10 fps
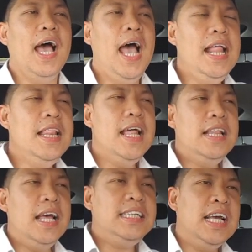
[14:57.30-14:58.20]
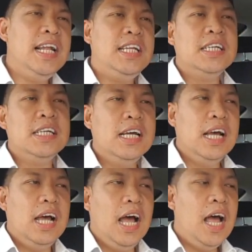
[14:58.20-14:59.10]
And then they said
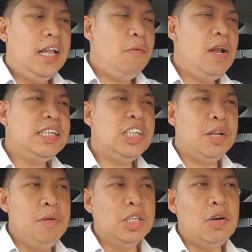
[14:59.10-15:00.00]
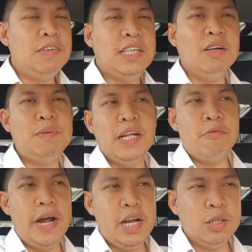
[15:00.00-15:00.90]
they were listening to the music. Obviously, I was playing the
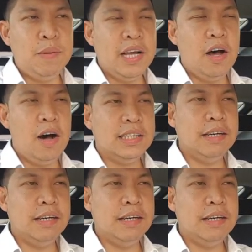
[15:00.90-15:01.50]
radio, I was playing Heart